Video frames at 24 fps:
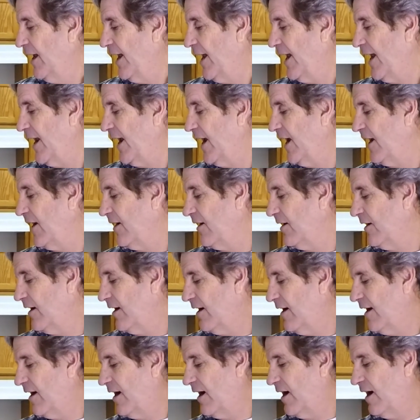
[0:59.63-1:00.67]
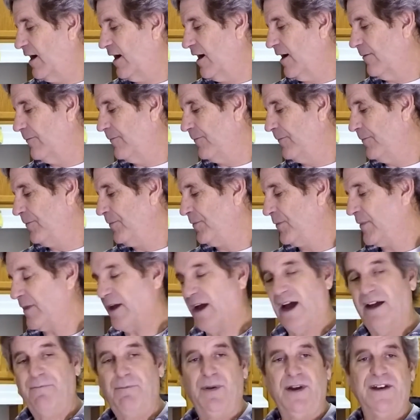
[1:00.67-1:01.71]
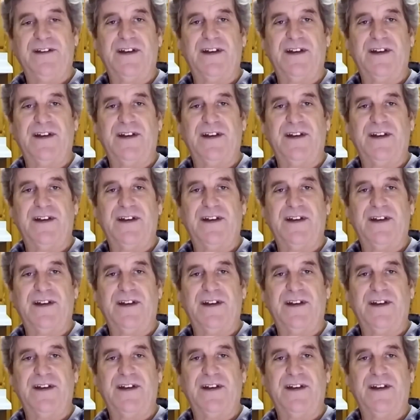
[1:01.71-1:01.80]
And I've been